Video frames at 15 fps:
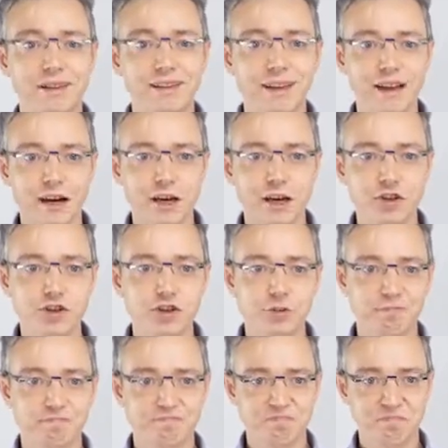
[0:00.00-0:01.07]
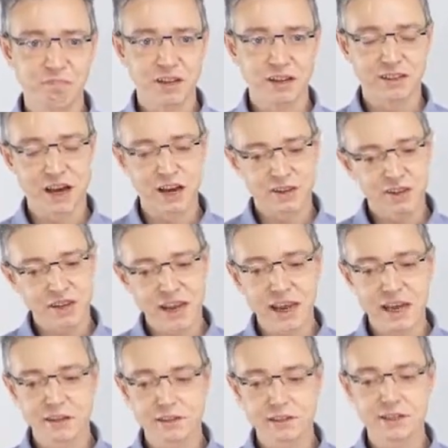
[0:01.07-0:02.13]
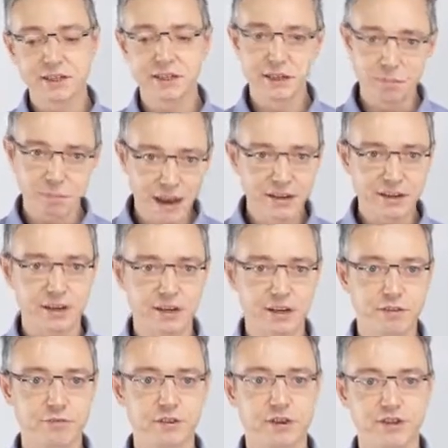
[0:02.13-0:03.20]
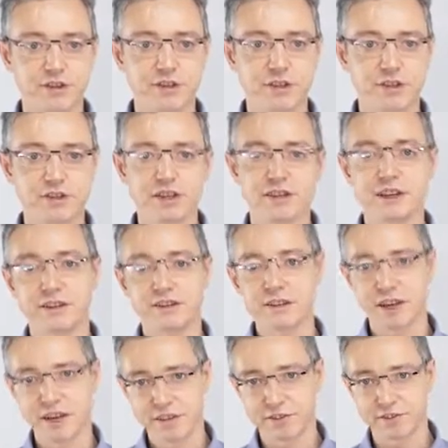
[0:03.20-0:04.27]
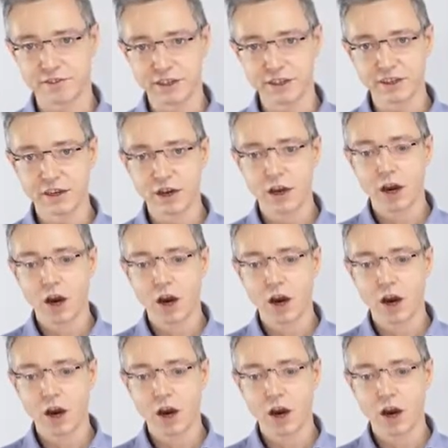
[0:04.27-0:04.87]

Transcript: large-scale systematic differences in ancestry,